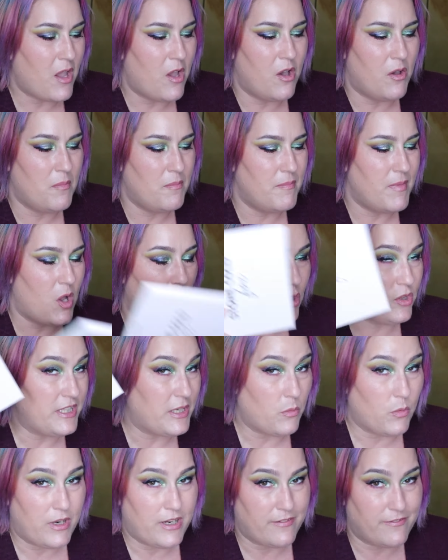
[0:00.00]
Um,
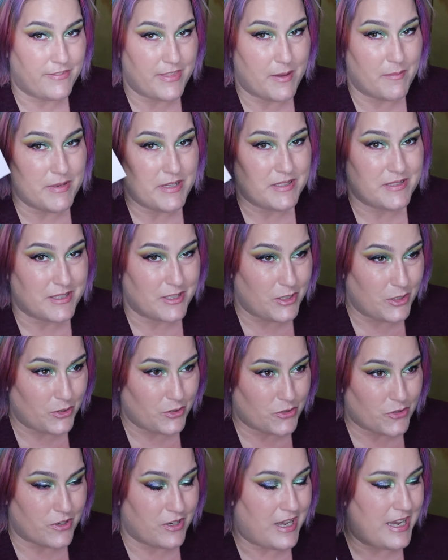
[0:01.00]
only one of them is a
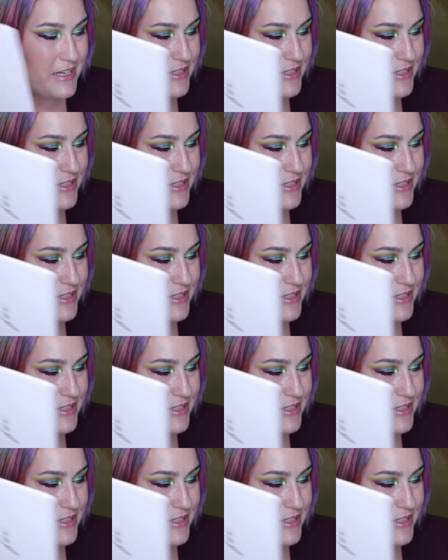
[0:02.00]
neutral